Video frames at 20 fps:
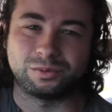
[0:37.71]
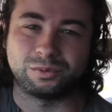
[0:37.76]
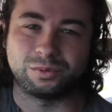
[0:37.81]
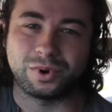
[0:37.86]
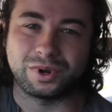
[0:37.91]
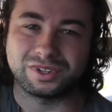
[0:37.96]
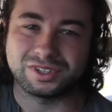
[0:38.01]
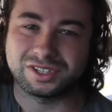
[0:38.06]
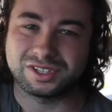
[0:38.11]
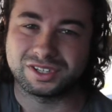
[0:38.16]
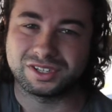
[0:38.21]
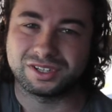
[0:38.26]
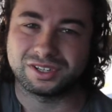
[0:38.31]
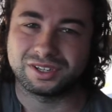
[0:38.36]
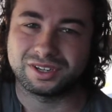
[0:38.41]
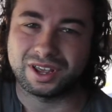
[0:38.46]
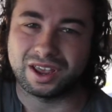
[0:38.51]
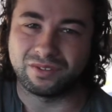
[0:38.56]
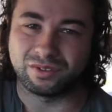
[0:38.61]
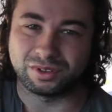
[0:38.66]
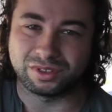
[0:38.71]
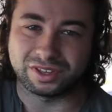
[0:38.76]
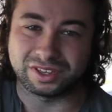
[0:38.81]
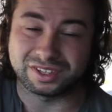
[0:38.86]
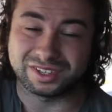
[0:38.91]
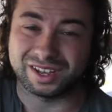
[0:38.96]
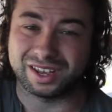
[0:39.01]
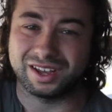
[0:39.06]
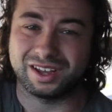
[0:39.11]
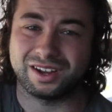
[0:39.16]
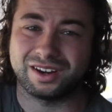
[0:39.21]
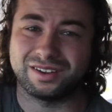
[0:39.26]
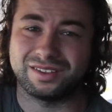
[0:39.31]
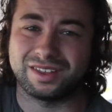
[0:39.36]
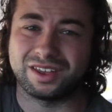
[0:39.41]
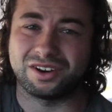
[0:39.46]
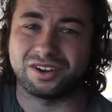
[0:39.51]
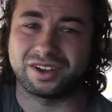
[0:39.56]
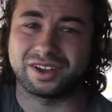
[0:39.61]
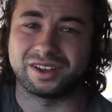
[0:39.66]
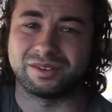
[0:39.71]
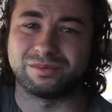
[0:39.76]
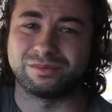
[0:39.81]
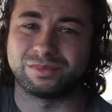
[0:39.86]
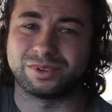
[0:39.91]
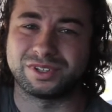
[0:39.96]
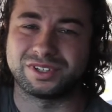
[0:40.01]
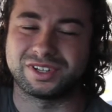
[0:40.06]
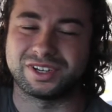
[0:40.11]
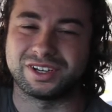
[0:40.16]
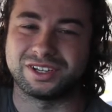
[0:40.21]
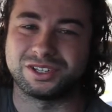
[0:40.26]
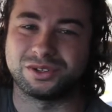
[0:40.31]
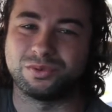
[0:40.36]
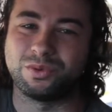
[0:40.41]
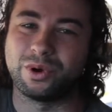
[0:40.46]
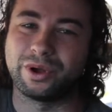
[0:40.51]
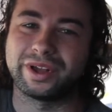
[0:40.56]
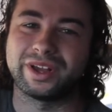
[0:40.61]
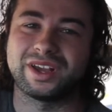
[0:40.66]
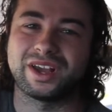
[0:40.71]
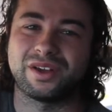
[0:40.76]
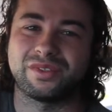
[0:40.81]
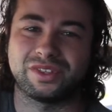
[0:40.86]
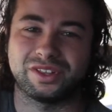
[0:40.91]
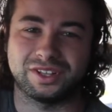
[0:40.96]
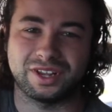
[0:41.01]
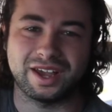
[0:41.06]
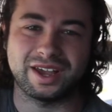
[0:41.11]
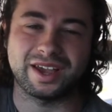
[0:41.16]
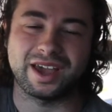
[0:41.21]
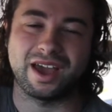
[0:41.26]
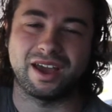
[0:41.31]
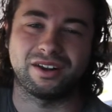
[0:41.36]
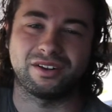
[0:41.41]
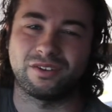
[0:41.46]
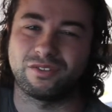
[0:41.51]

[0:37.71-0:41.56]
Once everything's out, then I can proceed to working out the layout.